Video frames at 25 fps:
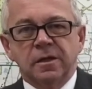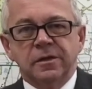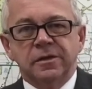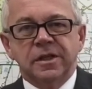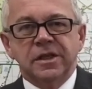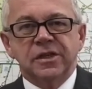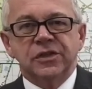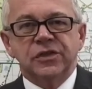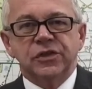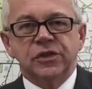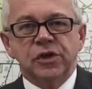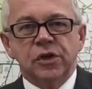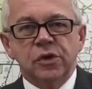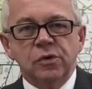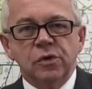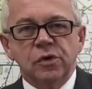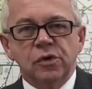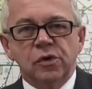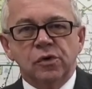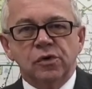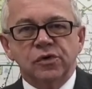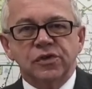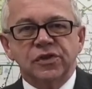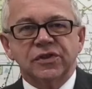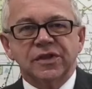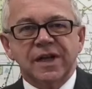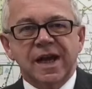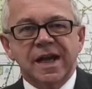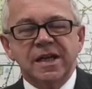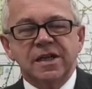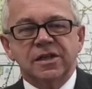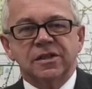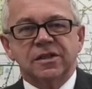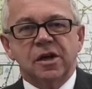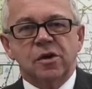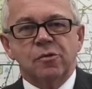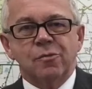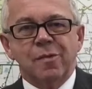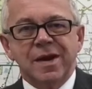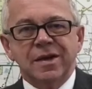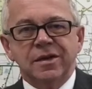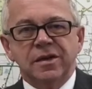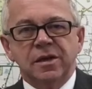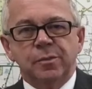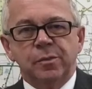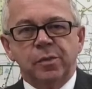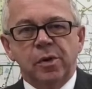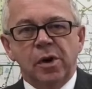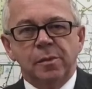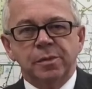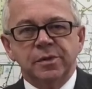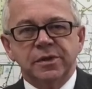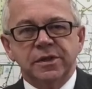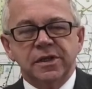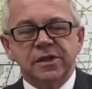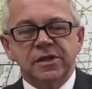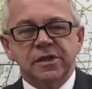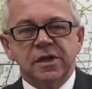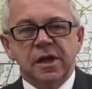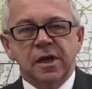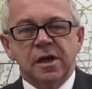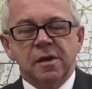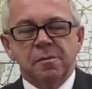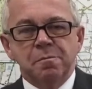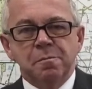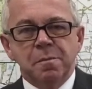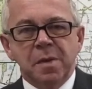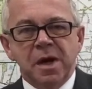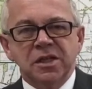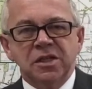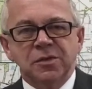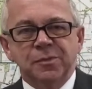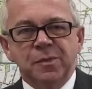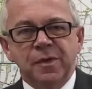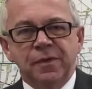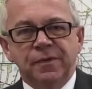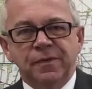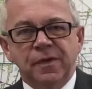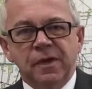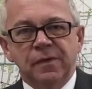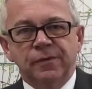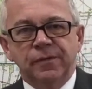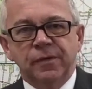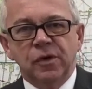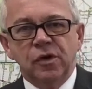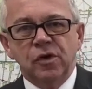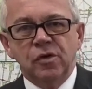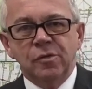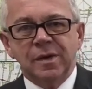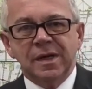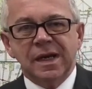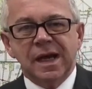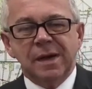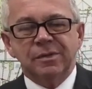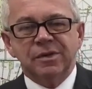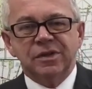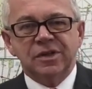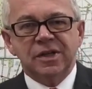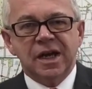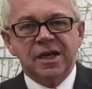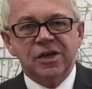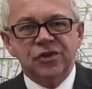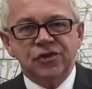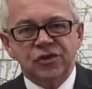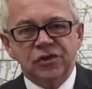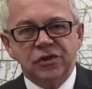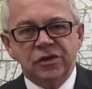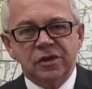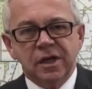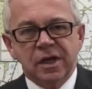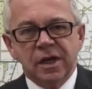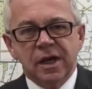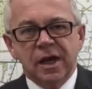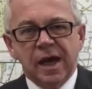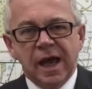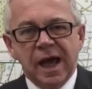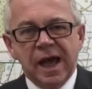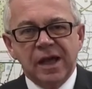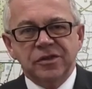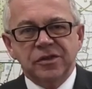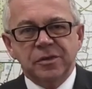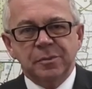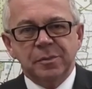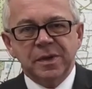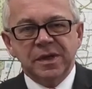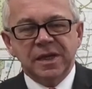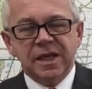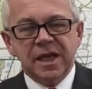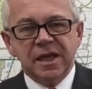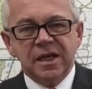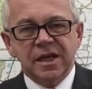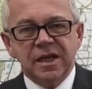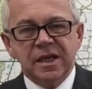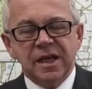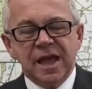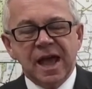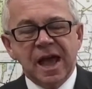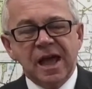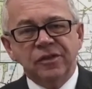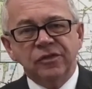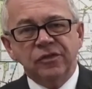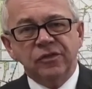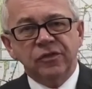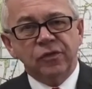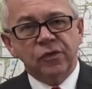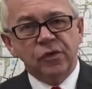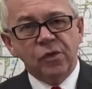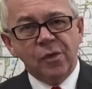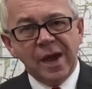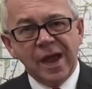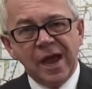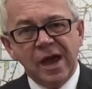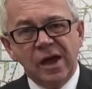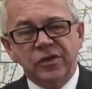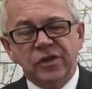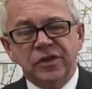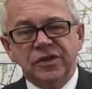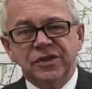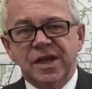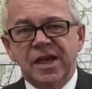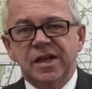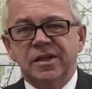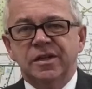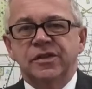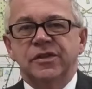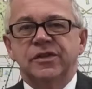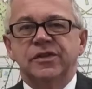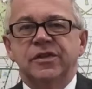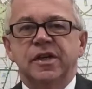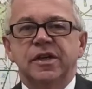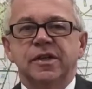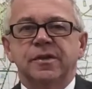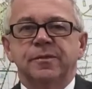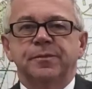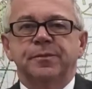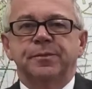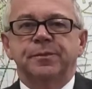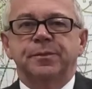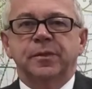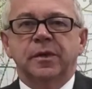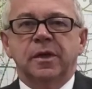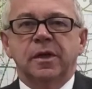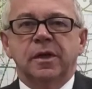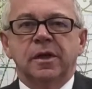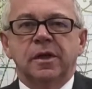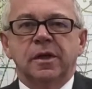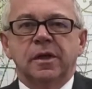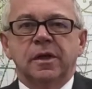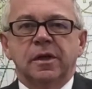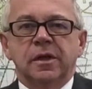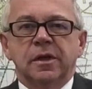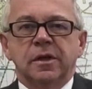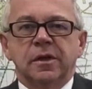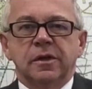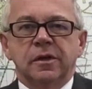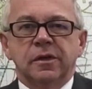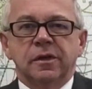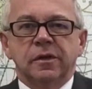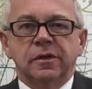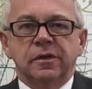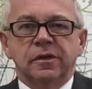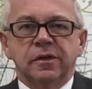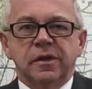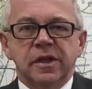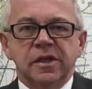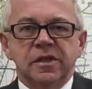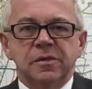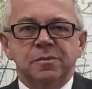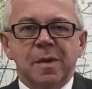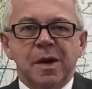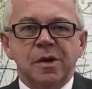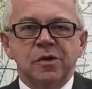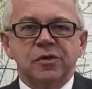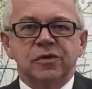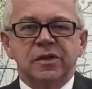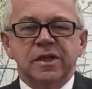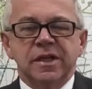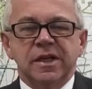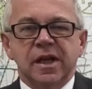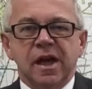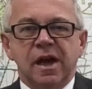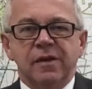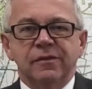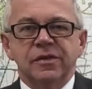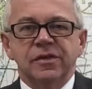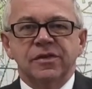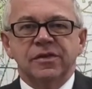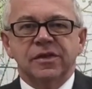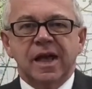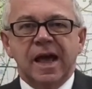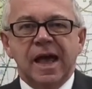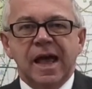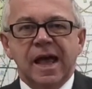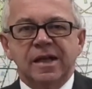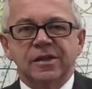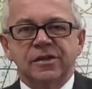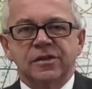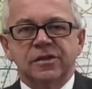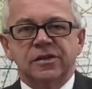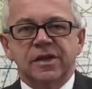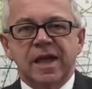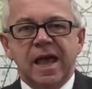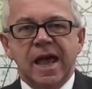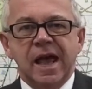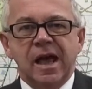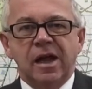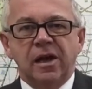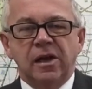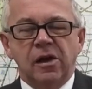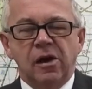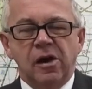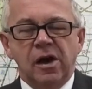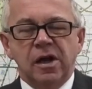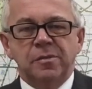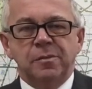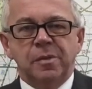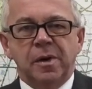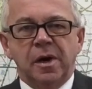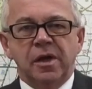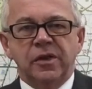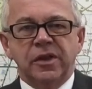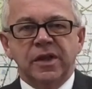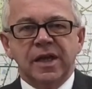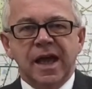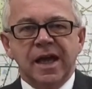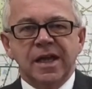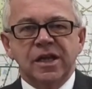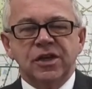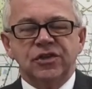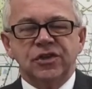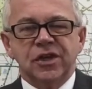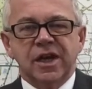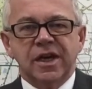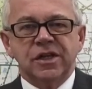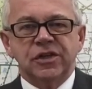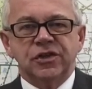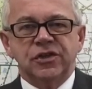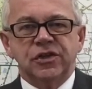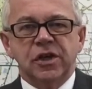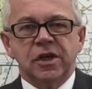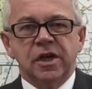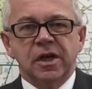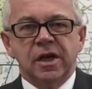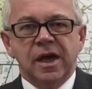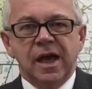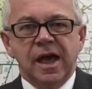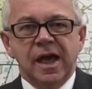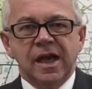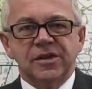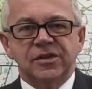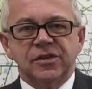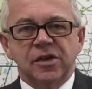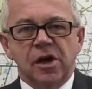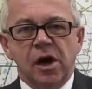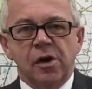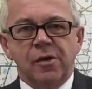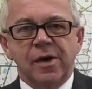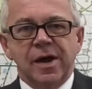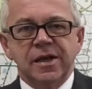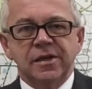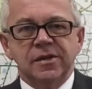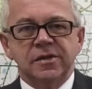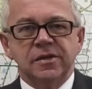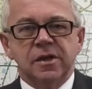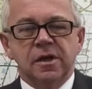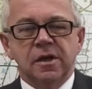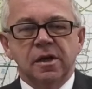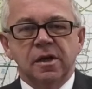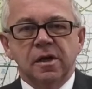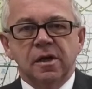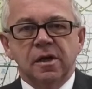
This new law states that rented properties must be fit for human habitation at the beginning and throughout the tenancy. This mostly covers the hazards outlined by the HHSRS,